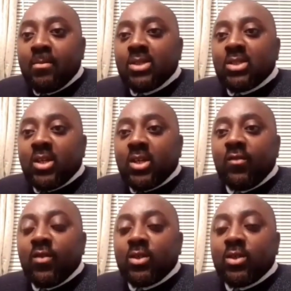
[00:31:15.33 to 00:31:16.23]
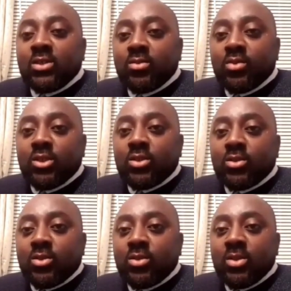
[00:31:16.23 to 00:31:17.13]
Mr. K. Floss wished
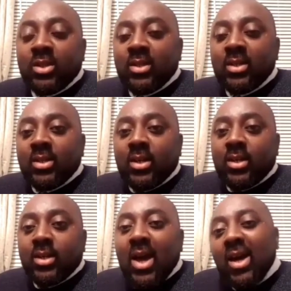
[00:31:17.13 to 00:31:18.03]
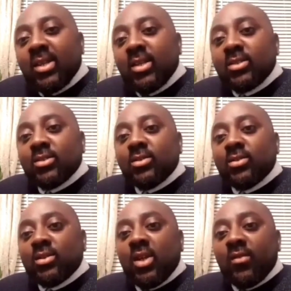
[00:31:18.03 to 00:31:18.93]
to add a little
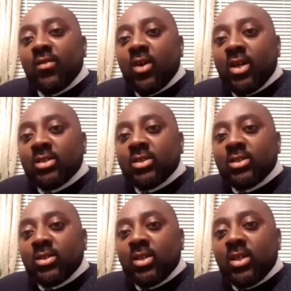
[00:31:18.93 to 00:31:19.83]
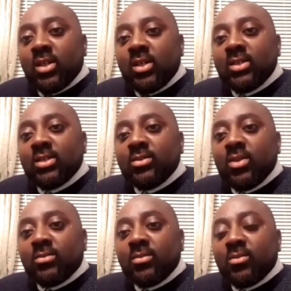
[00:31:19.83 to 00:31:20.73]
onto that for us. So yeah, let's see
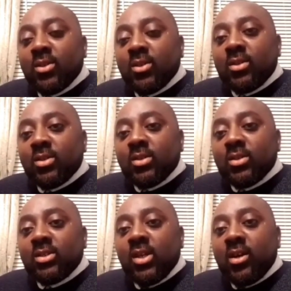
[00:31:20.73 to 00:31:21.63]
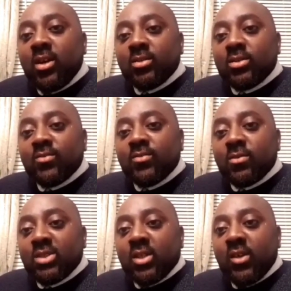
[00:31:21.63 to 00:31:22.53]
let's hear out from
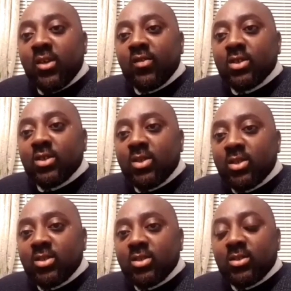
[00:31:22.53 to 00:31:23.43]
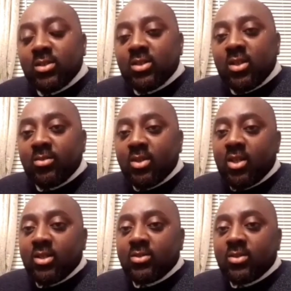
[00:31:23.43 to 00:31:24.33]
Mr. K. Floss what he's got to say with
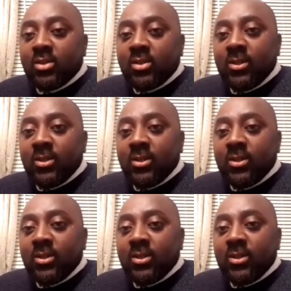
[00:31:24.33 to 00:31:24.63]
that one.